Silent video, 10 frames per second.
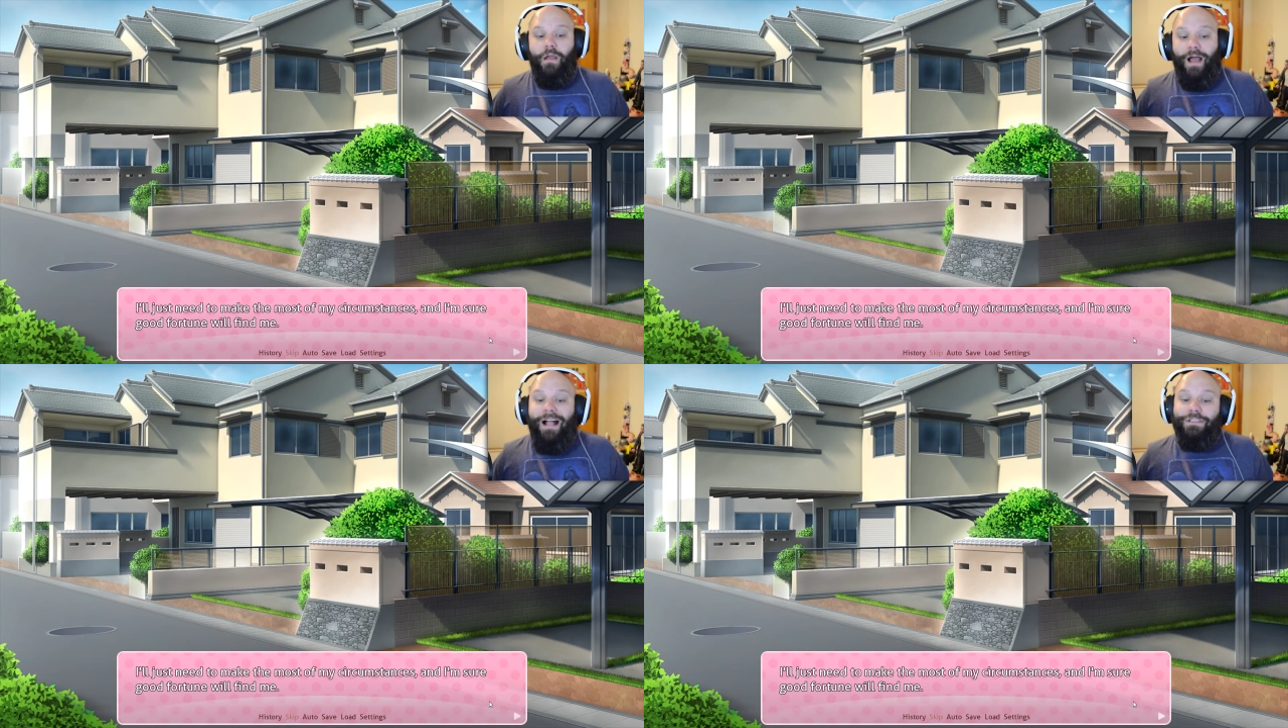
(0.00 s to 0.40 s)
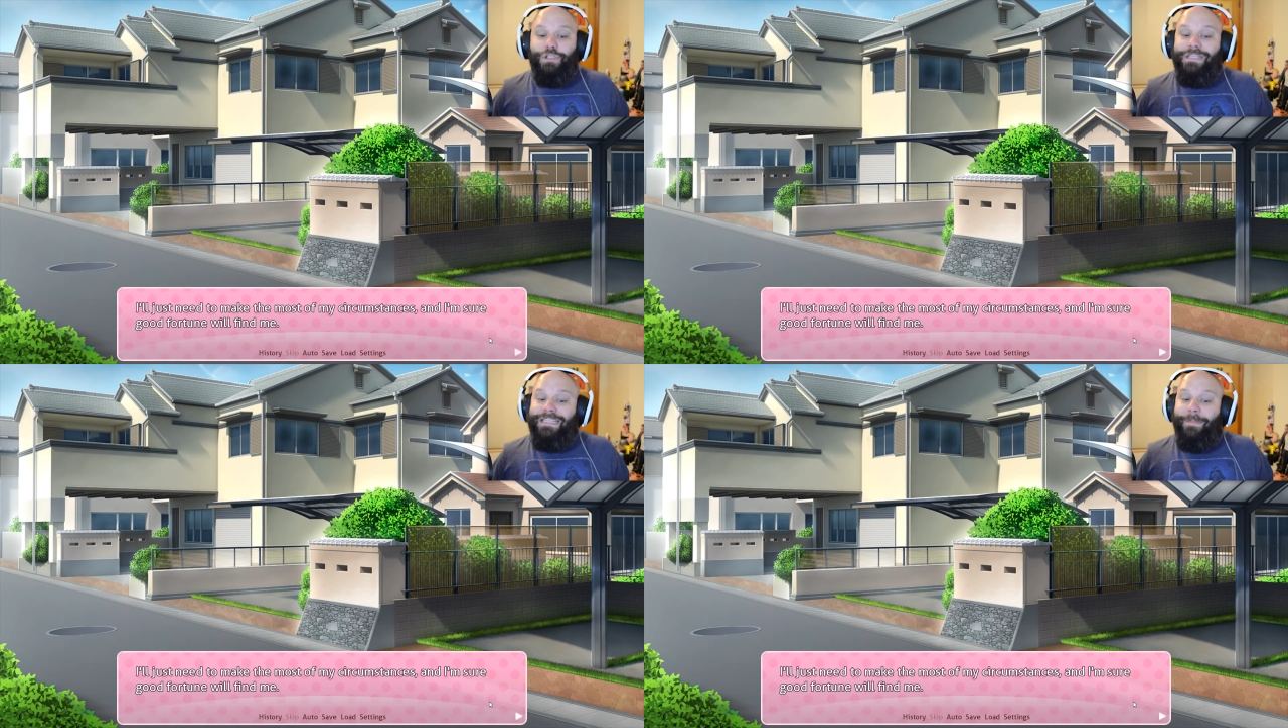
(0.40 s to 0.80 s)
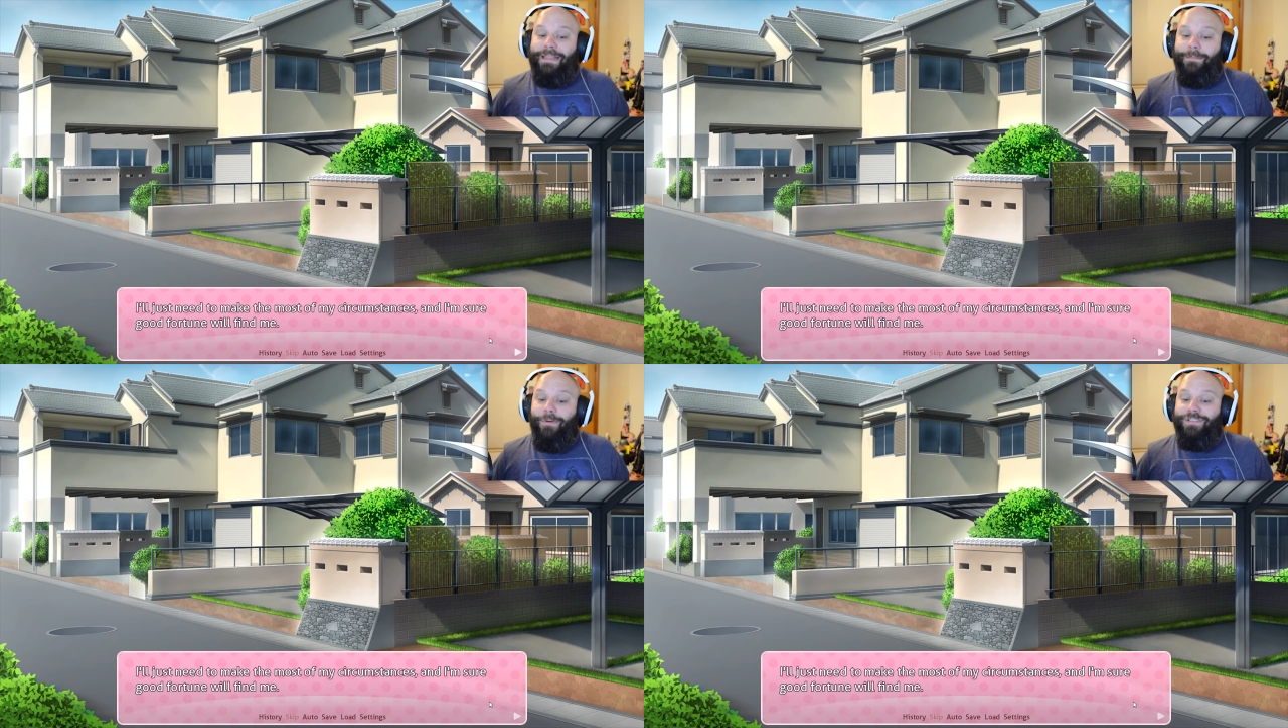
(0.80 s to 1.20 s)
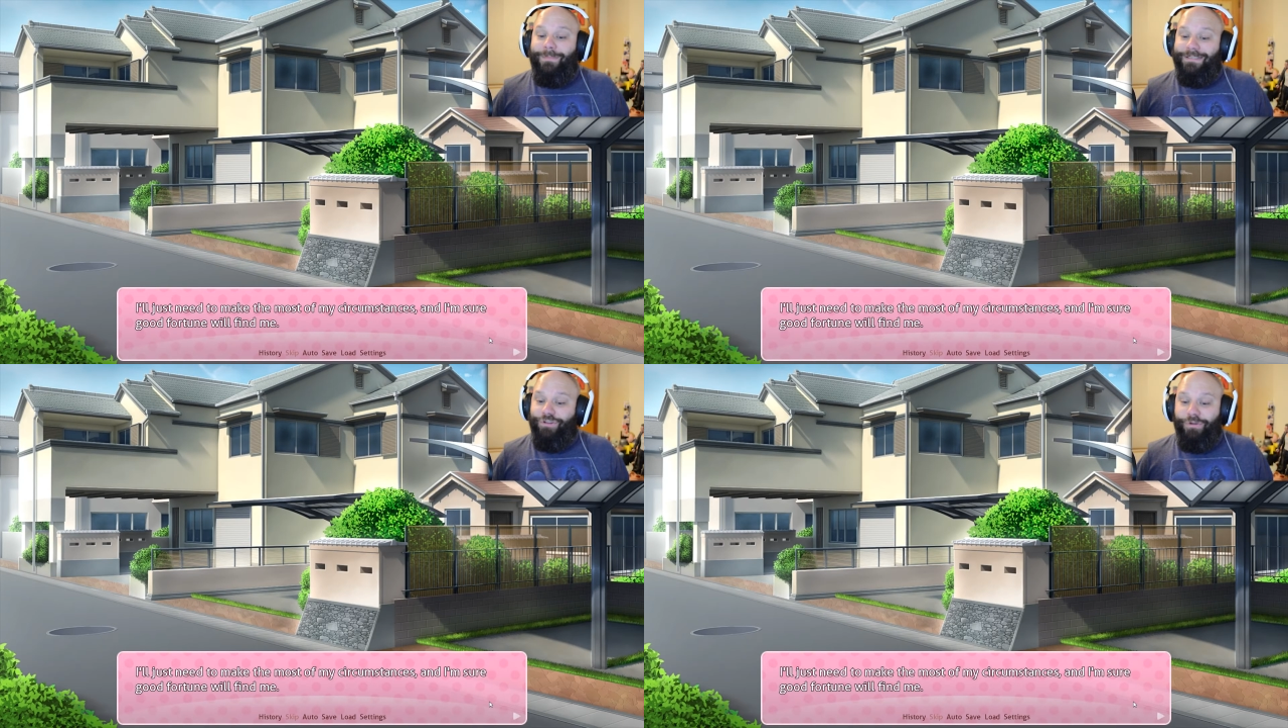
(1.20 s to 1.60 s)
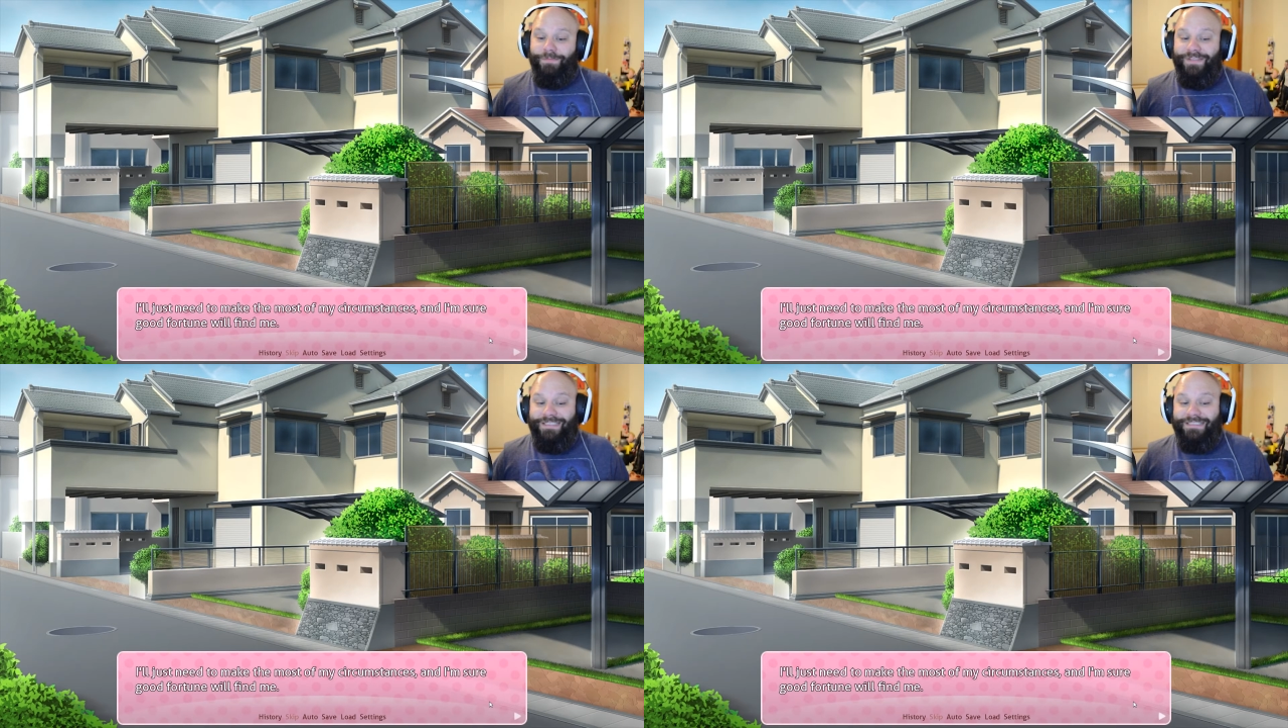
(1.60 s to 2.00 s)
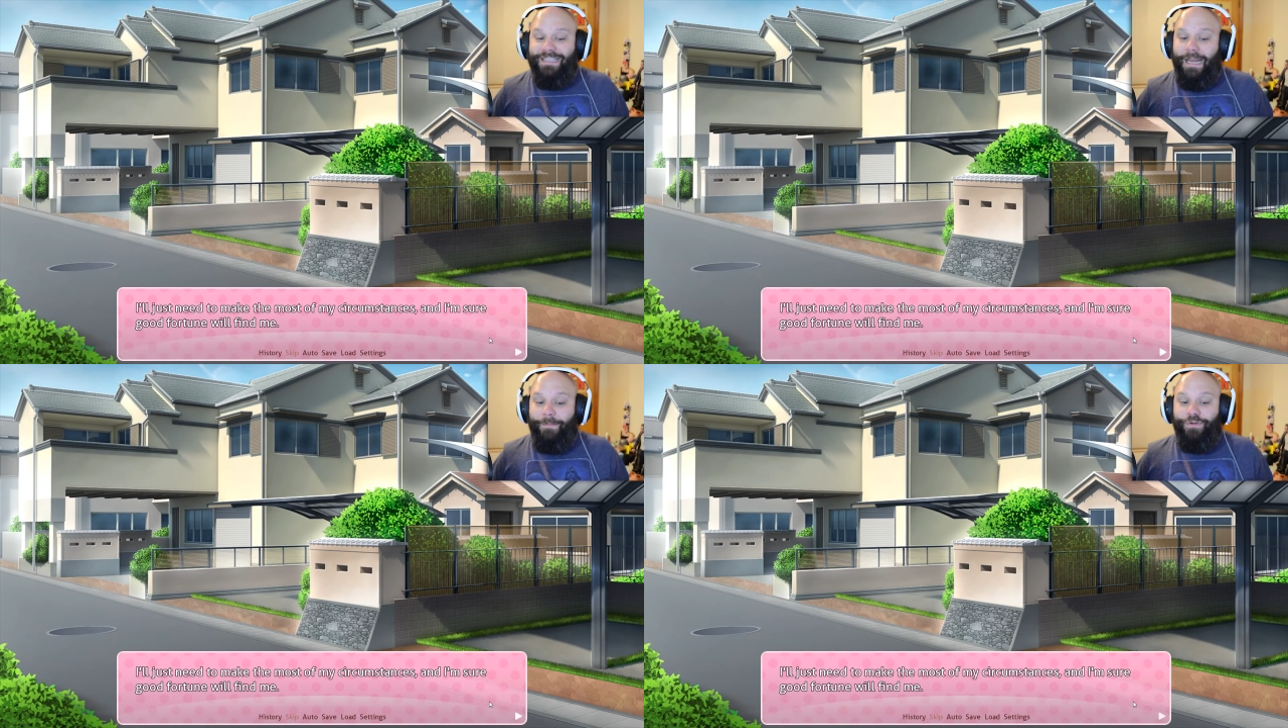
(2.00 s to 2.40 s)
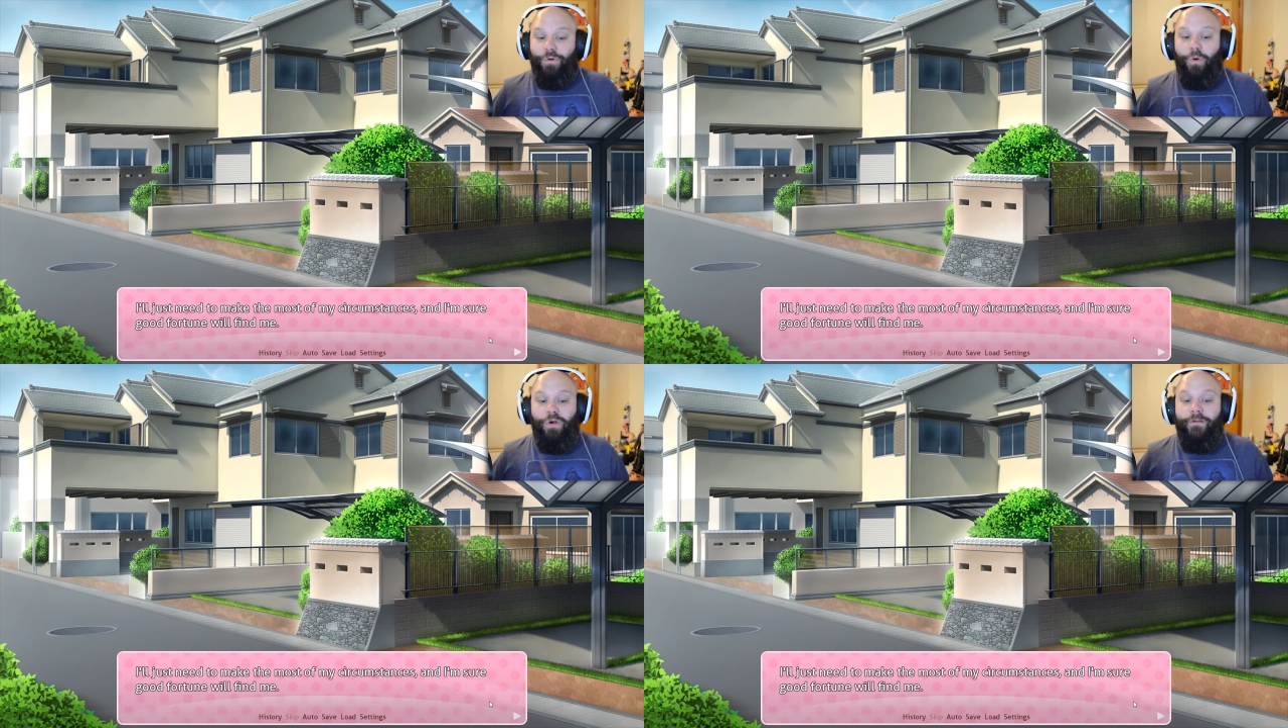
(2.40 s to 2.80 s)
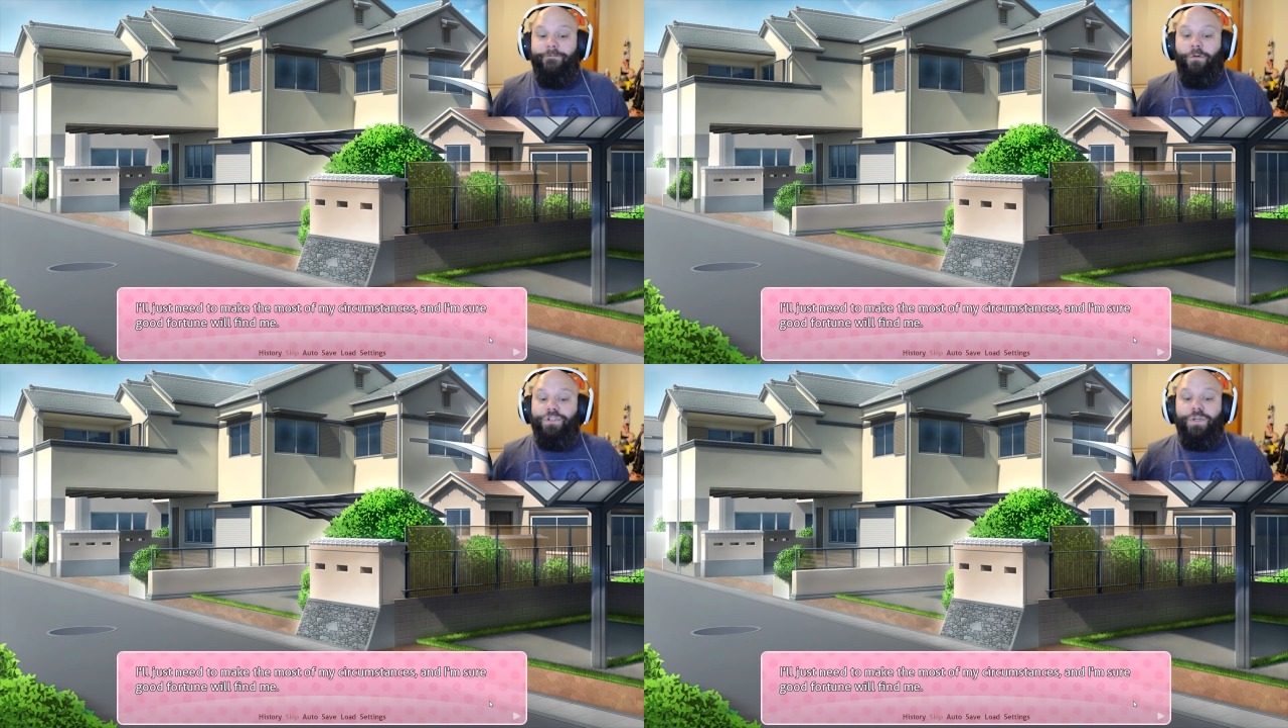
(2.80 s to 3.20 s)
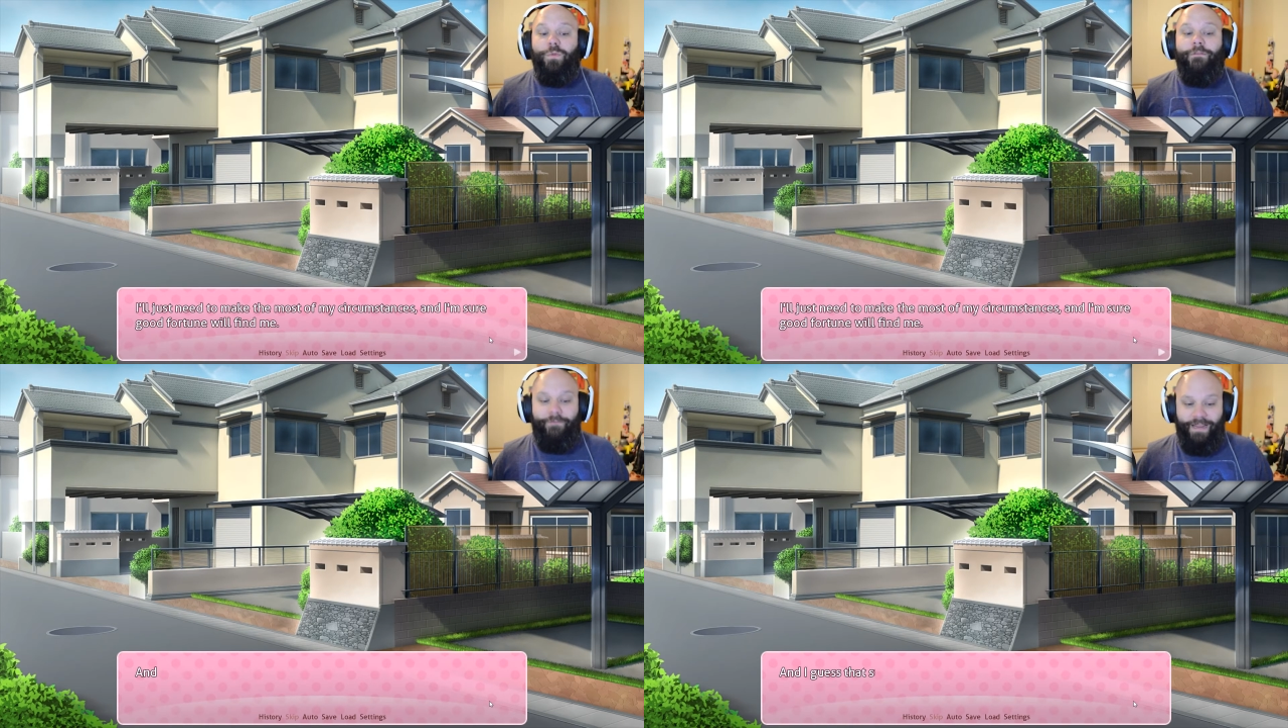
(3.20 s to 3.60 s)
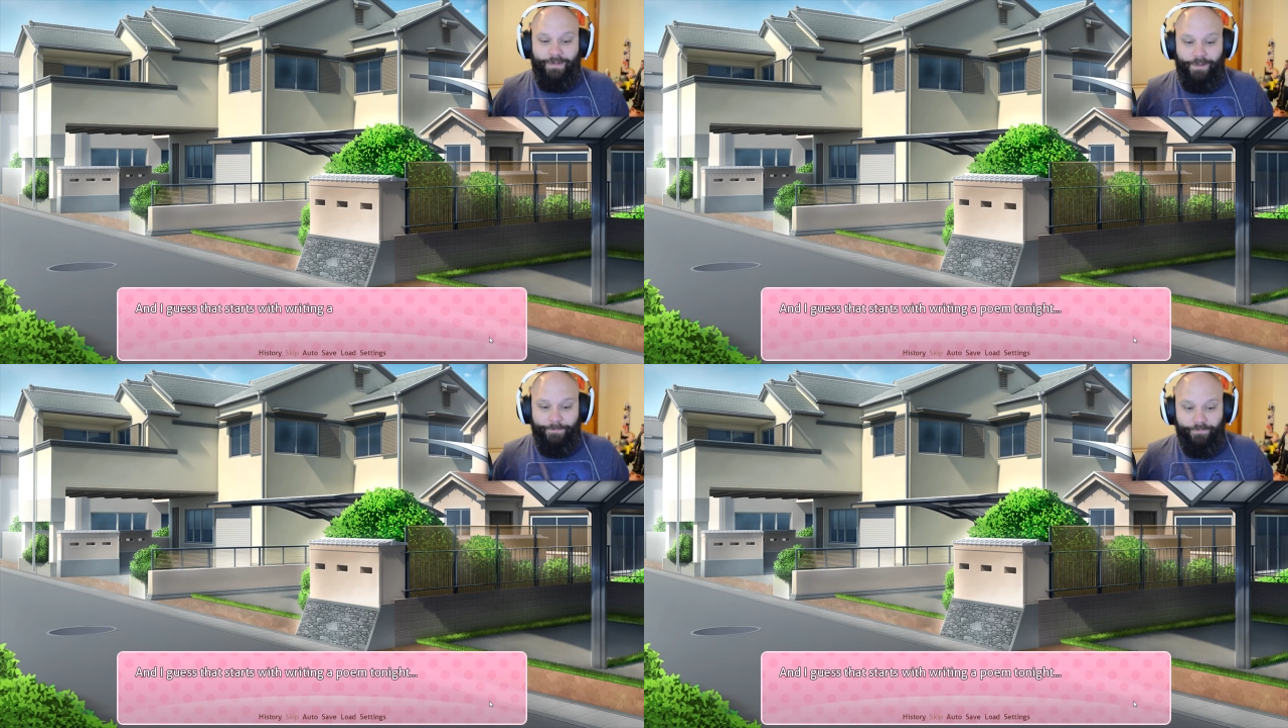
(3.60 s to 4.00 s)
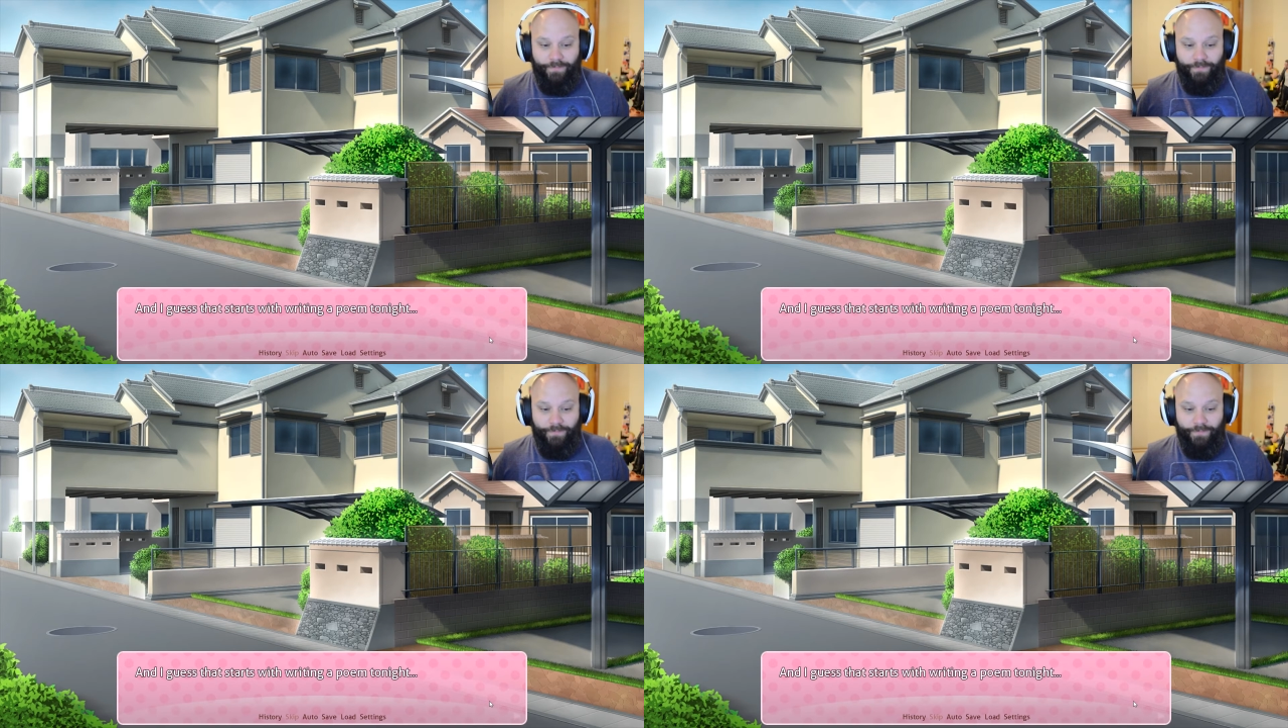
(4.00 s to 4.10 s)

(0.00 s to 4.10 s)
I'll just need to make the most of my circumstances, and I'm sure good fortune will find me.